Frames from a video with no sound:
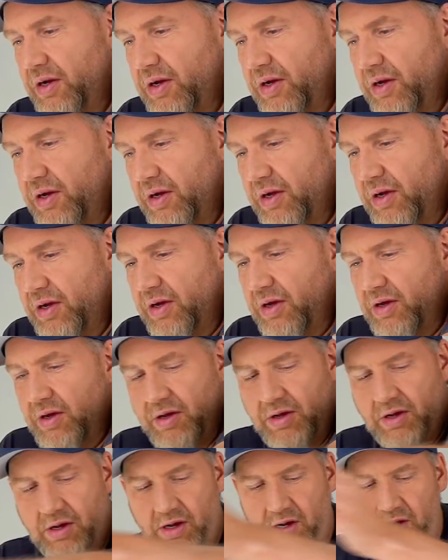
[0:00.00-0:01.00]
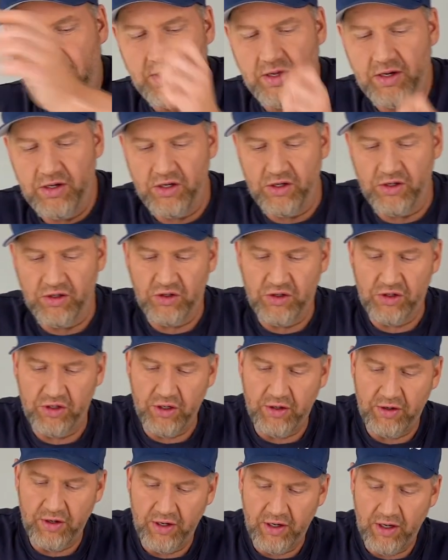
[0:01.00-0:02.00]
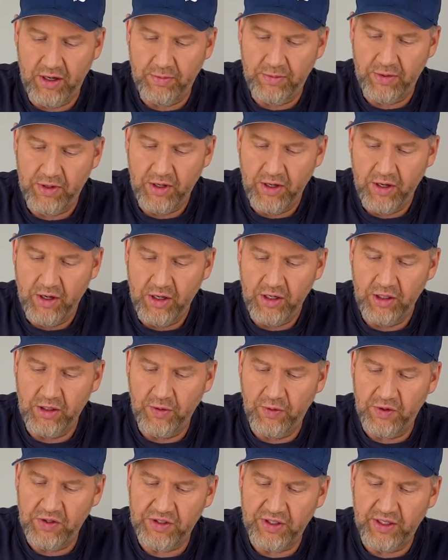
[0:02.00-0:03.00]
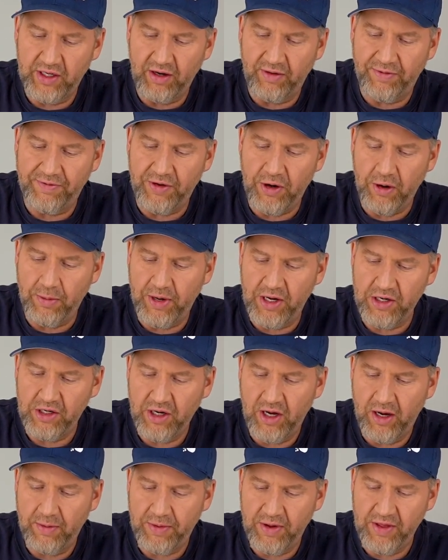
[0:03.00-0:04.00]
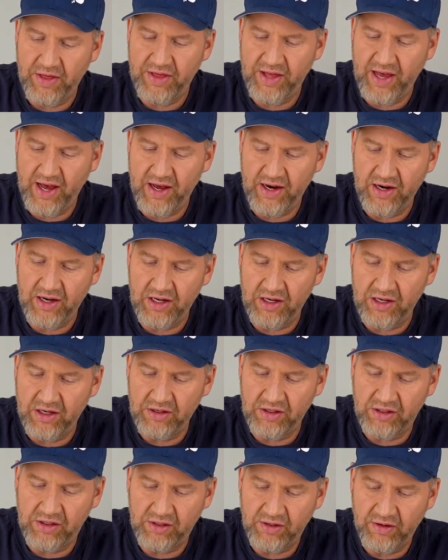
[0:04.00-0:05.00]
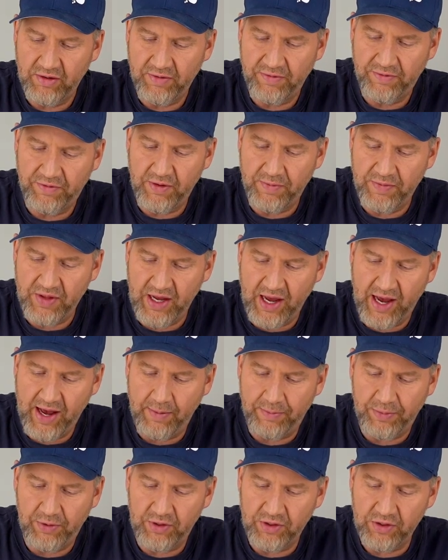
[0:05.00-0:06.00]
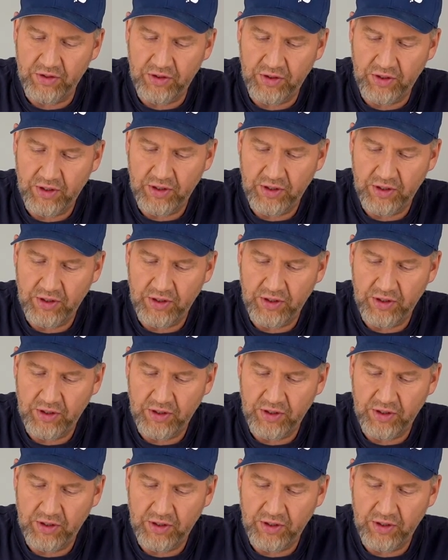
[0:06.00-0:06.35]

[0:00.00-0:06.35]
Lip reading: And then just stir it up. You notice a little foam on top? That is from the apples,